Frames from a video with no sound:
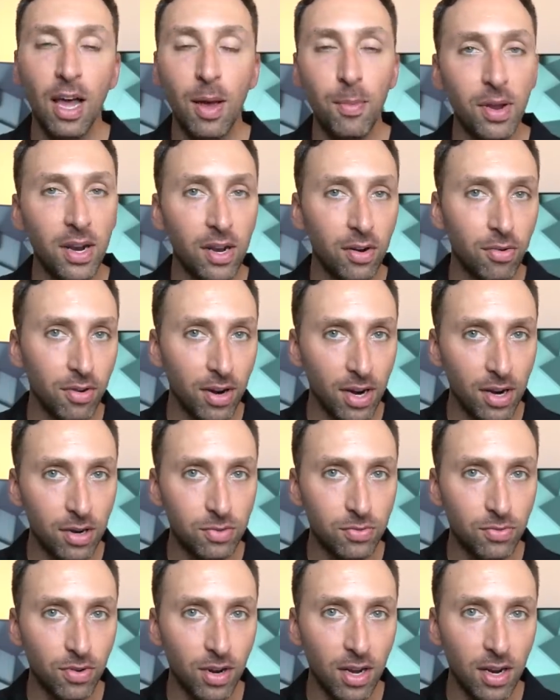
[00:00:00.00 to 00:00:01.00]
I'm in a
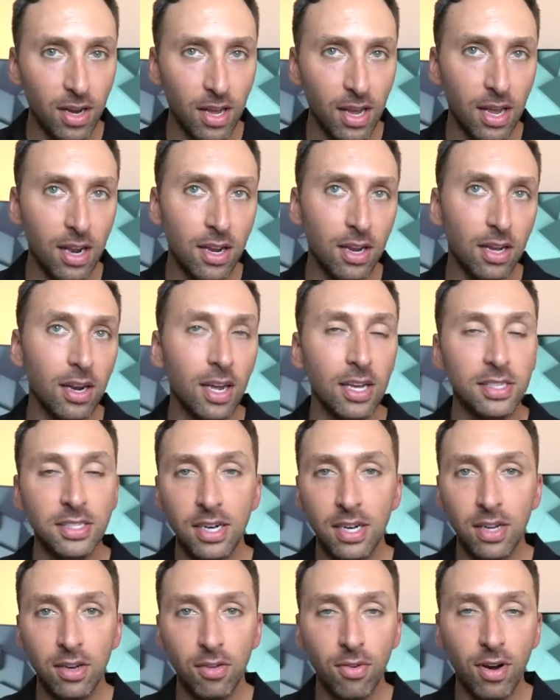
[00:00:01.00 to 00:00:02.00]
creator's rut and an
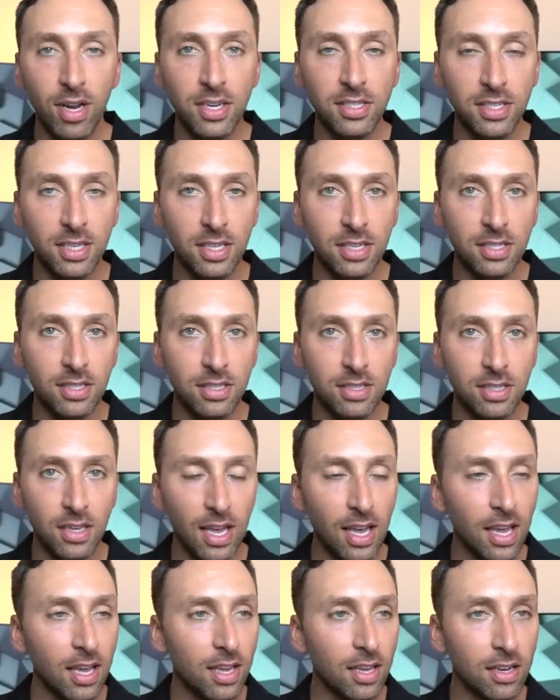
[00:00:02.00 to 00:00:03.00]
identity crisis,
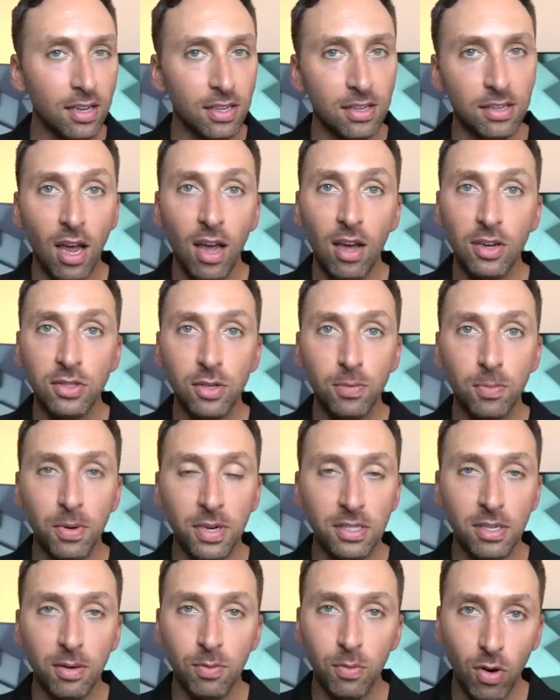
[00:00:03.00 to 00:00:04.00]
and I also
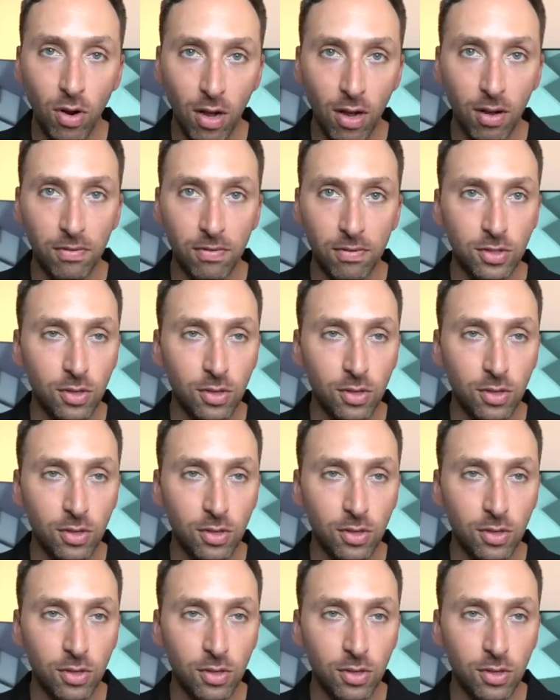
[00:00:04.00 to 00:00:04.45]
picked up golf.